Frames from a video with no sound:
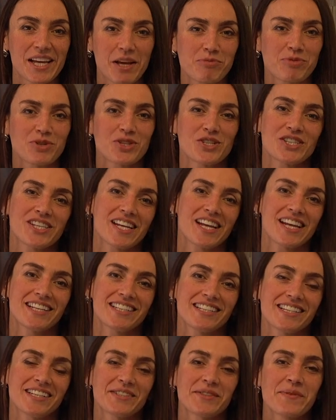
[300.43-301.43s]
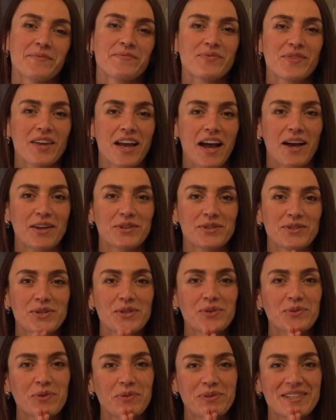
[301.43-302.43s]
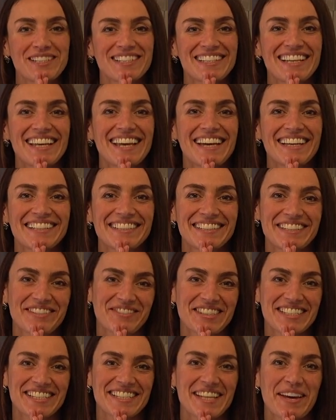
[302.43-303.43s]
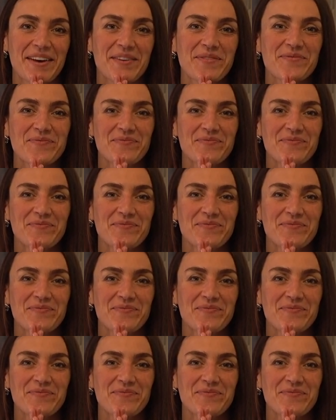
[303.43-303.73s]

appreciated. Until we meet again, namaste.